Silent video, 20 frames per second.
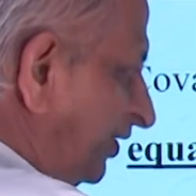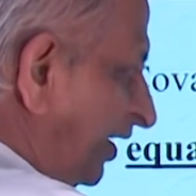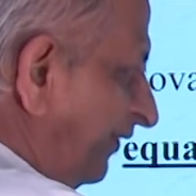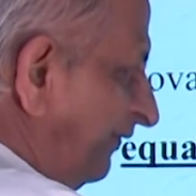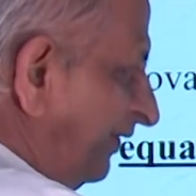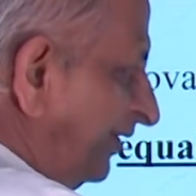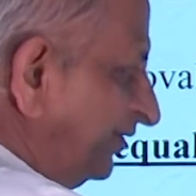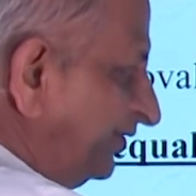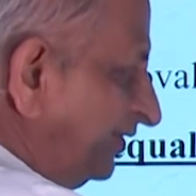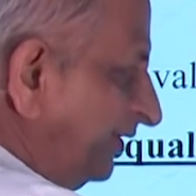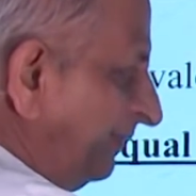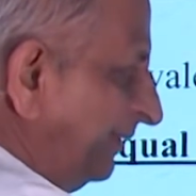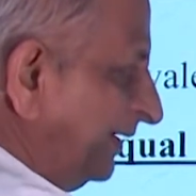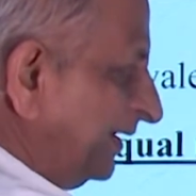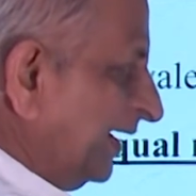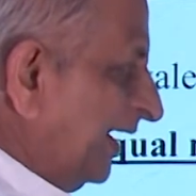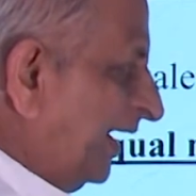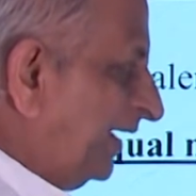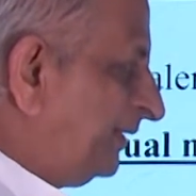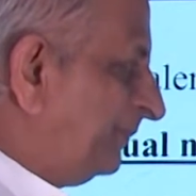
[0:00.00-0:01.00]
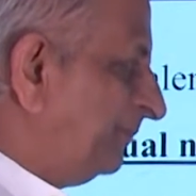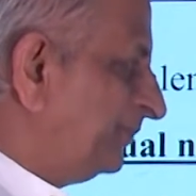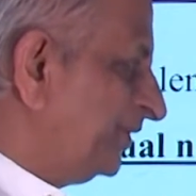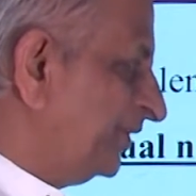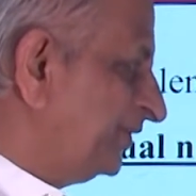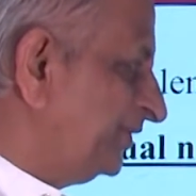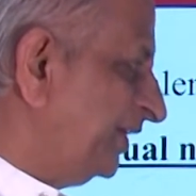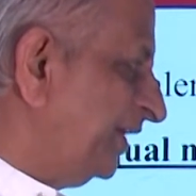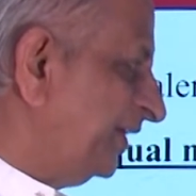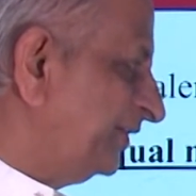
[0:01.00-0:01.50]
having similar atoms
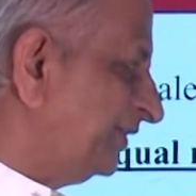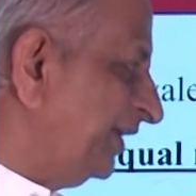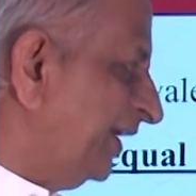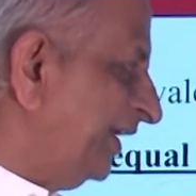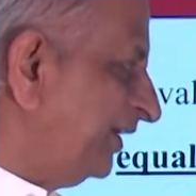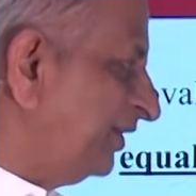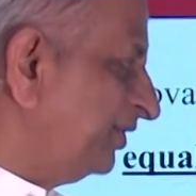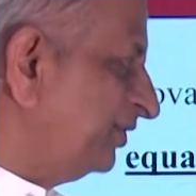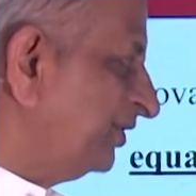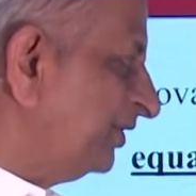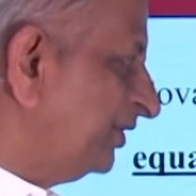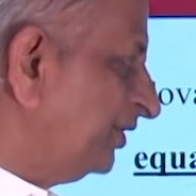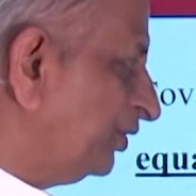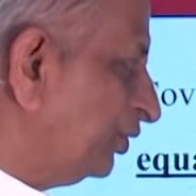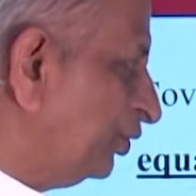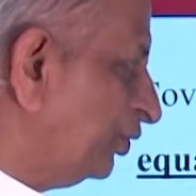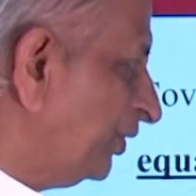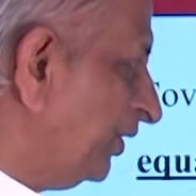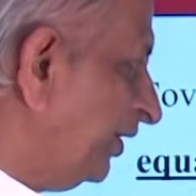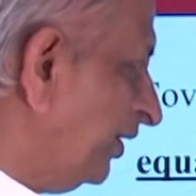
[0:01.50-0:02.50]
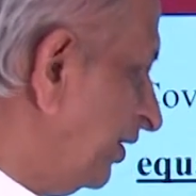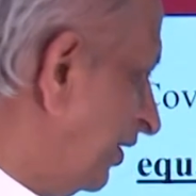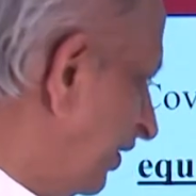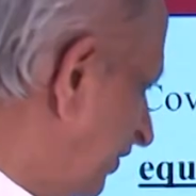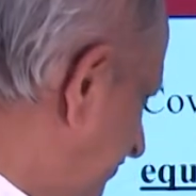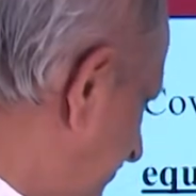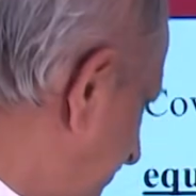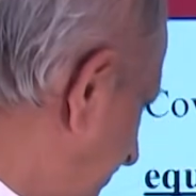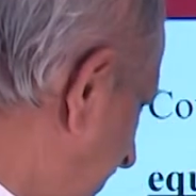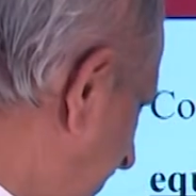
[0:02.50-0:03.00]
such as hydrogen, chlorine,
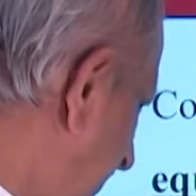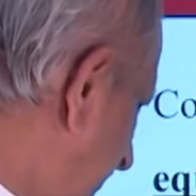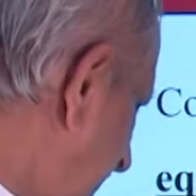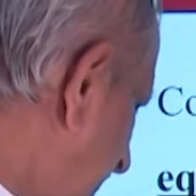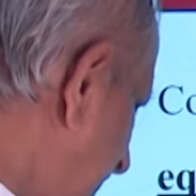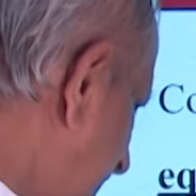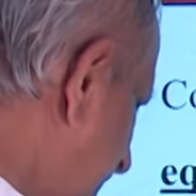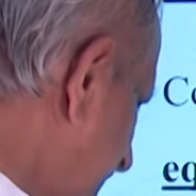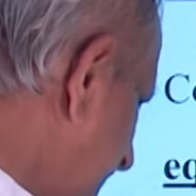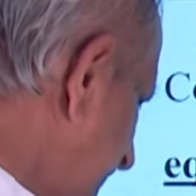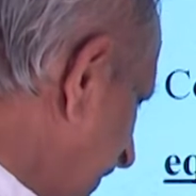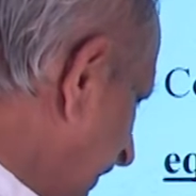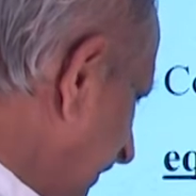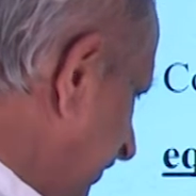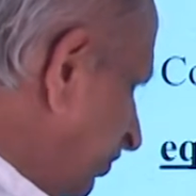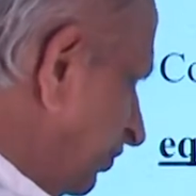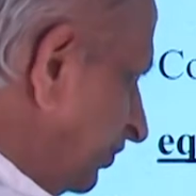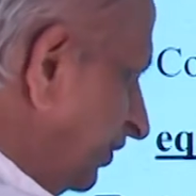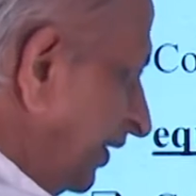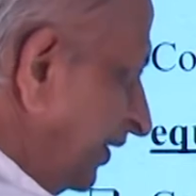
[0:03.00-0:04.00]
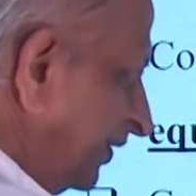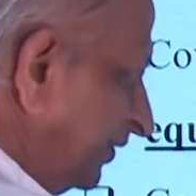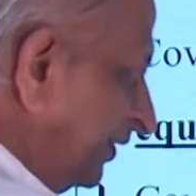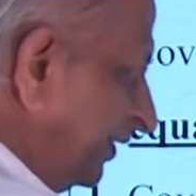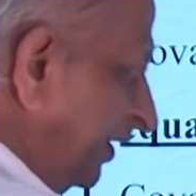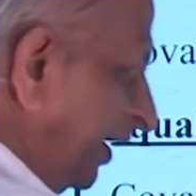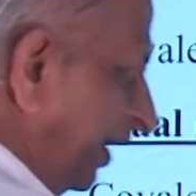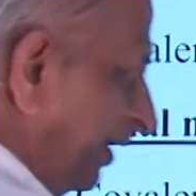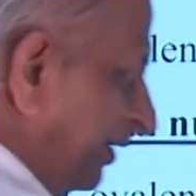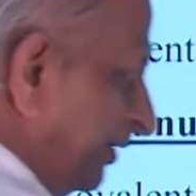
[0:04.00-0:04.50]
oxygen, nitrogen,
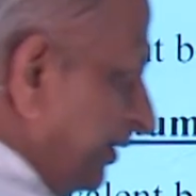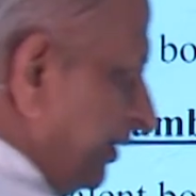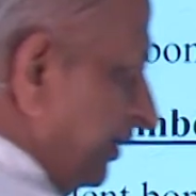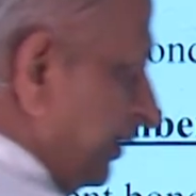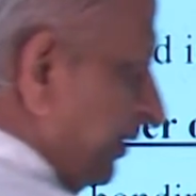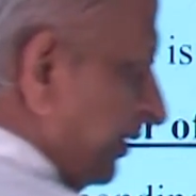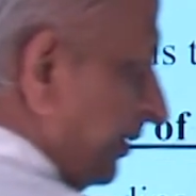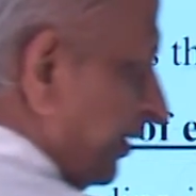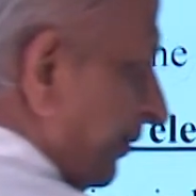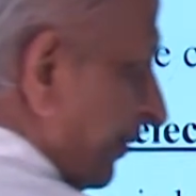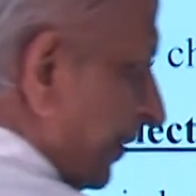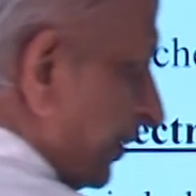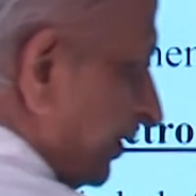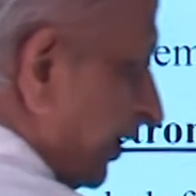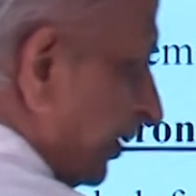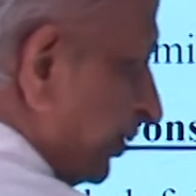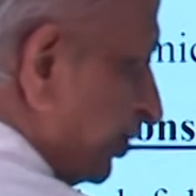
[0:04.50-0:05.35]
etc. What is